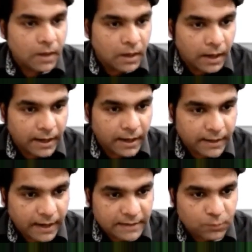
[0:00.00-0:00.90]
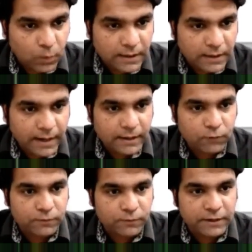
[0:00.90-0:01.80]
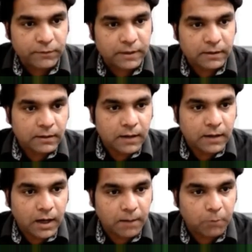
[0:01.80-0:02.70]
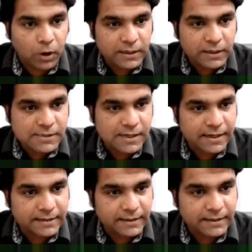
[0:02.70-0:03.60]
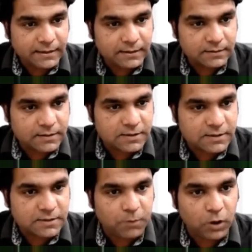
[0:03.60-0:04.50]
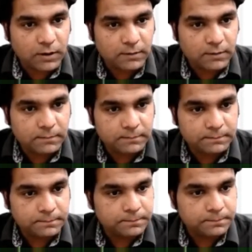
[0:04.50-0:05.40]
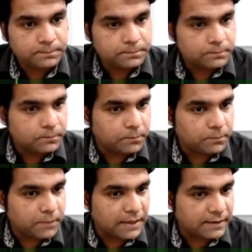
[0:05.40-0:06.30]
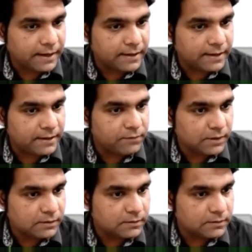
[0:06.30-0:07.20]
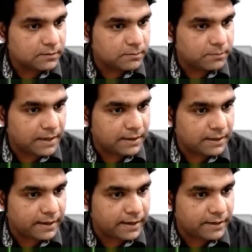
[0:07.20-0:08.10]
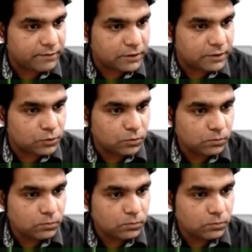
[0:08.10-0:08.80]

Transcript: And at the one end of lever, a ball is connected. This is the ball. Ball crank lever 2,